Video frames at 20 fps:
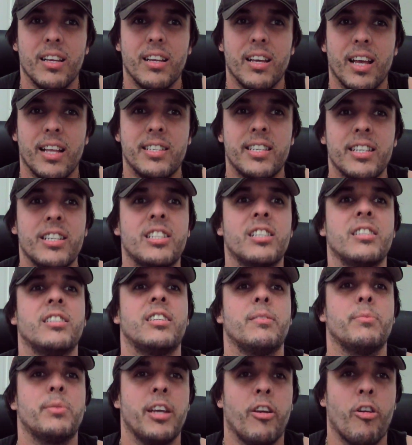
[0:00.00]
And
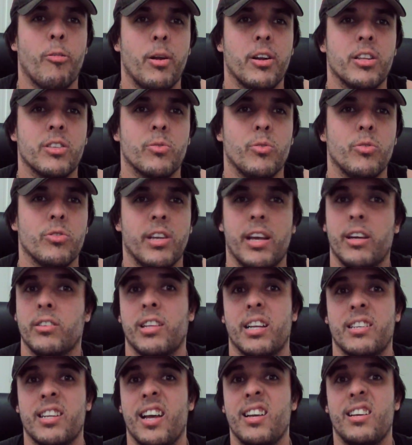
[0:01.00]
citizenship ceremonies are also held on
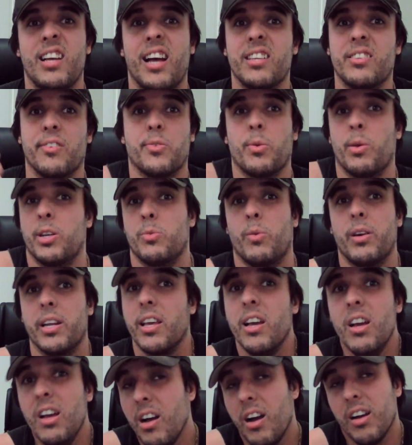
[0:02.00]
that date as of 2020.
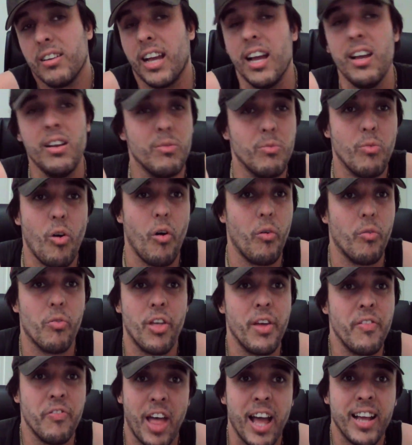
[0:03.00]
Okay, well
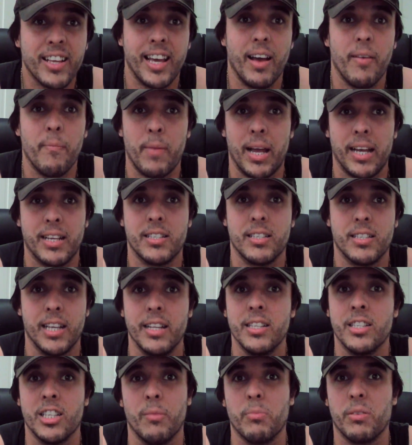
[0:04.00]
then that makes
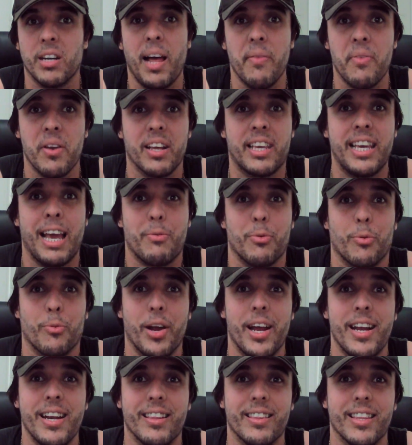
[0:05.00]
sense. I'm glad that I kept
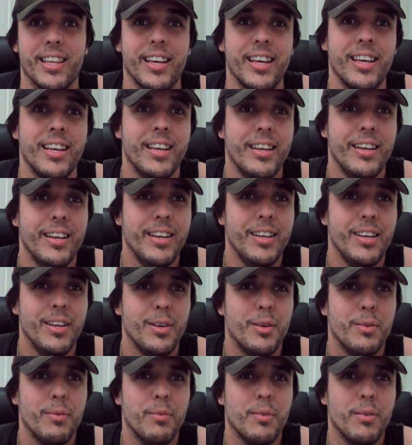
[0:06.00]
reading there
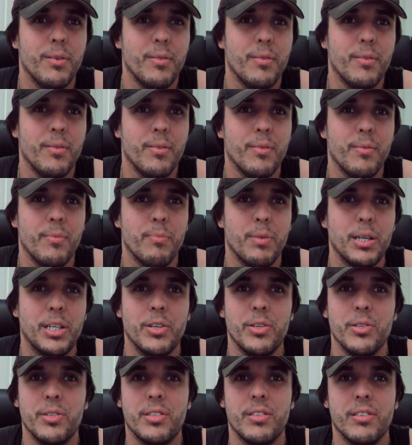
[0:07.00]

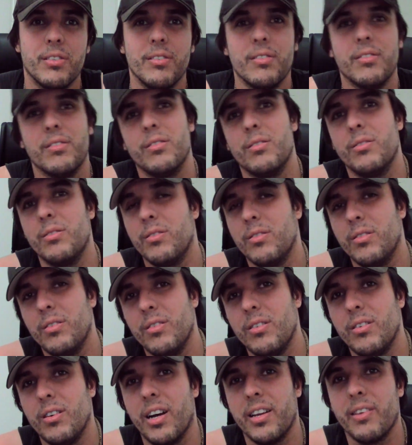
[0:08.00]
because
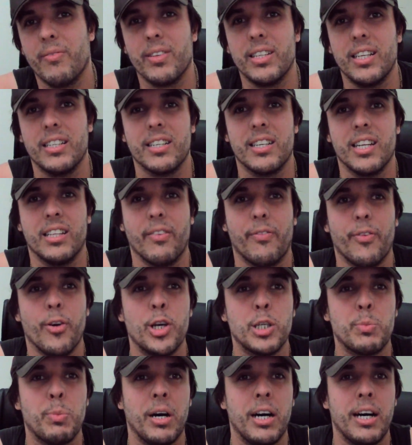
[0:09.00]
I didn't really understand the
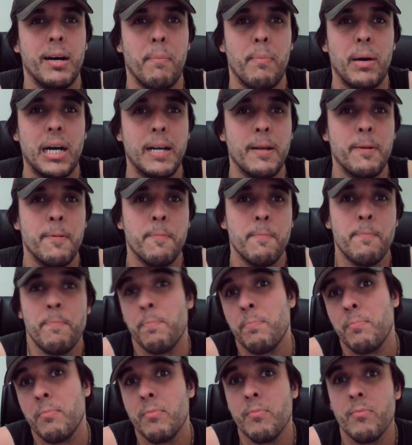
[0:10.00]
first part, but
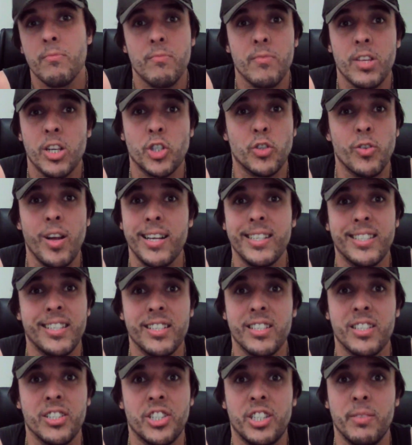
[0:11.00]
Australian
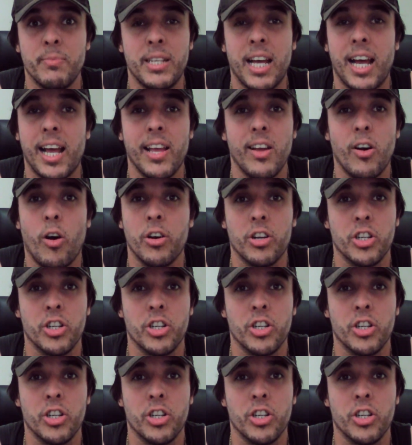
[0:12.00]
Citizenship Day on